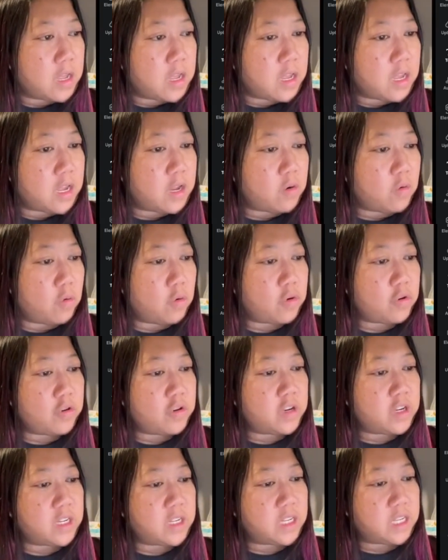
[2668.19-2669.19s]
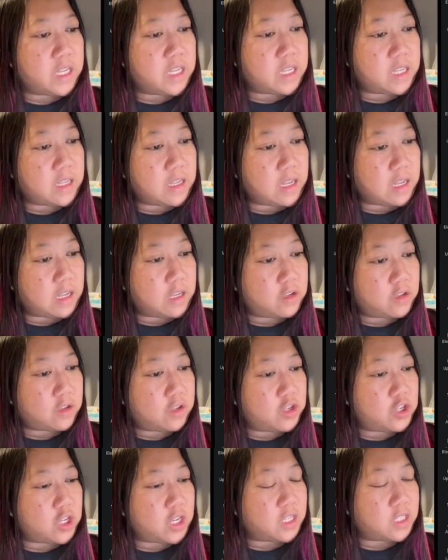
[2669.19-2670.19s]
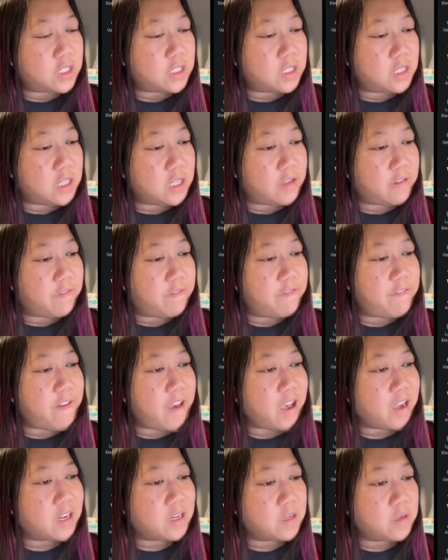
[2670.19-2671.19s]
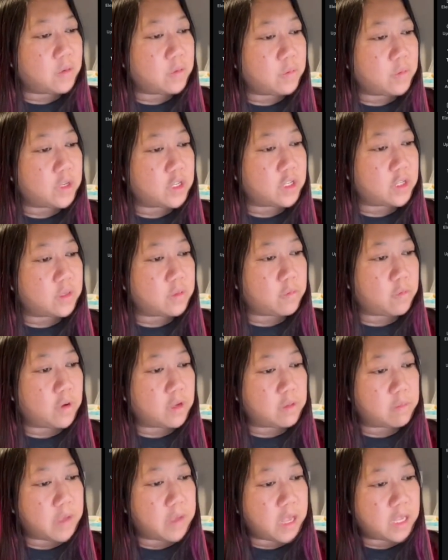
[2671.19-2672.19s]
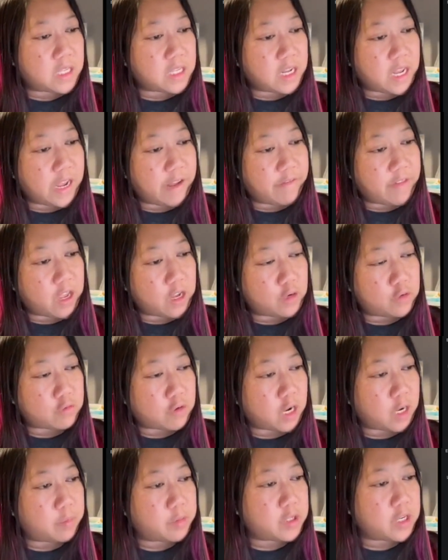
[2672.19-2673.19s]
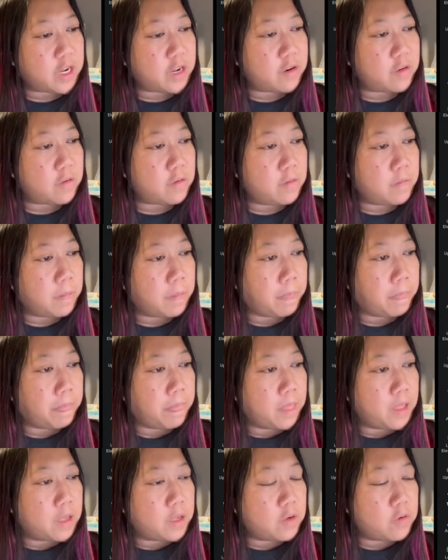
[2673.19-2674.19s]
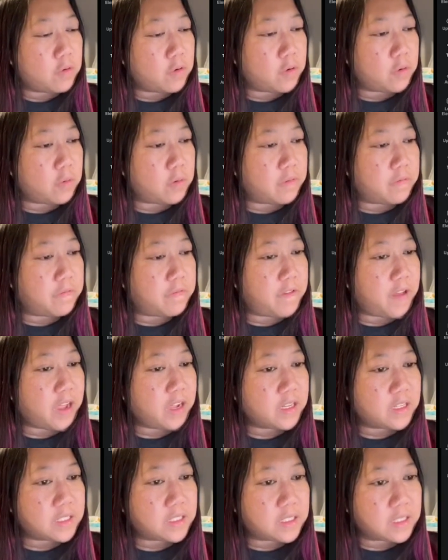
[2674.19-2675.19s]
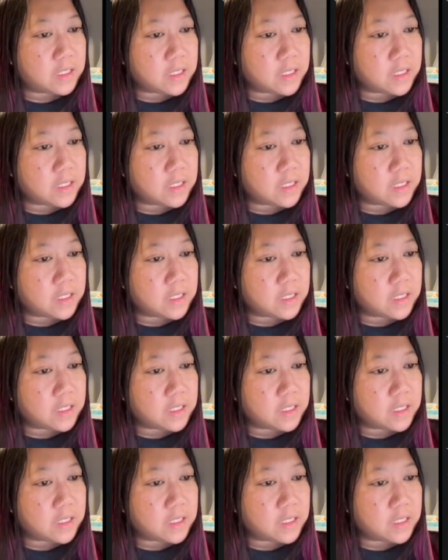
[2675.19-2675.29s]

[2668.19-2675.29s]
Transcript: In order to adjust the effect, which is what makes it have that drop shadow, you go to effects.